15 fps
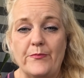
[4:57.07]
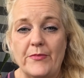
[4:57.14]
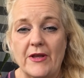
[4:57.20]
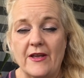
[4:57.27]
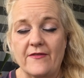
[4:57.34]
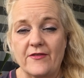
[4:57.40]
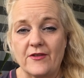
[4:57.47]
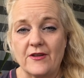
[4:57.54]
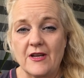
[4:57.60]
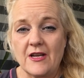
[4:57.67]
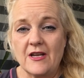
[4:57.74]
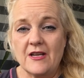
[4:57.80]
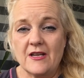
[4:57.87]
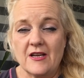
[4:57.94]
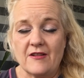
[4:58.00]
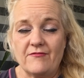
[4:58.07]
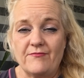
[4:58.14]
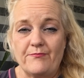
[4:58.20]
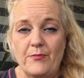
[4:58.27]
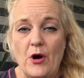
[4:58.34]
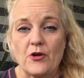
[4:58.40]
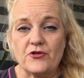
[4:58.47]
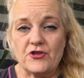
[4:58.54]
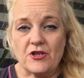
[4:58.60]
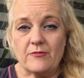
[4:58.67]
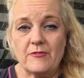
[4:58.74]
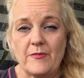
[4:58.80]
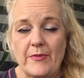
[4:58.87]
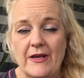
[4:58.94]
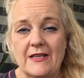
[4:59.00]
bit of a podge on
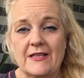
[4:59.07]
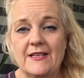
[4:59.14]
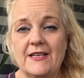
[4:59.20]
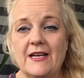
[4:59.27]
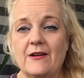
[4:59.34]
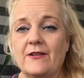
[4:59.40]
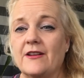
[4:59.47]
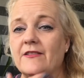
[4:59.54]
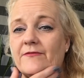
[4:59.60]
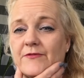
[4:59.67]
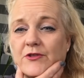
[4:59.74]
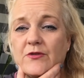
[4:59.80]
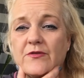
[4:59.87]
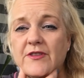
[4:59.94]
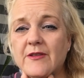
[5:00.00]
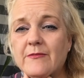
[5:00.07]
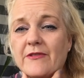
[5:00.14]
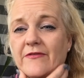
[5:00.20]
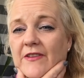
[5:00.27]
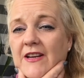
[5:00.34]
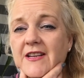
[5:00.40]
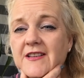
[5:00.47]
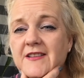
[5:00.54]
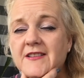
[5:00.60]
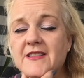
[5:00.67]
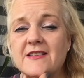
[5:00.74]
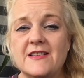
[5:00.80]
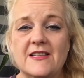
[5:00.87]
my belly now, and I don't think my face is this.